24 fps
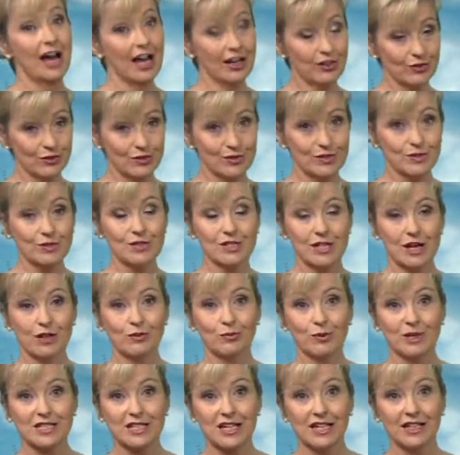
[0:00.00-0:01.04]
and also
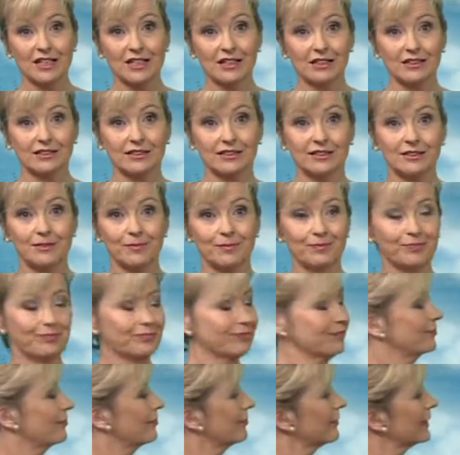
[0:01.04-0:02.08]
southwest England.
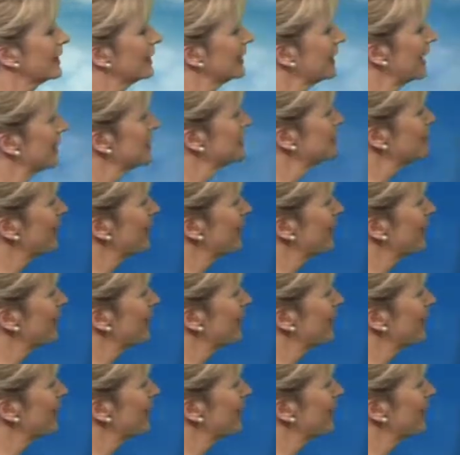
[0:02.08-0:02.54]
Now,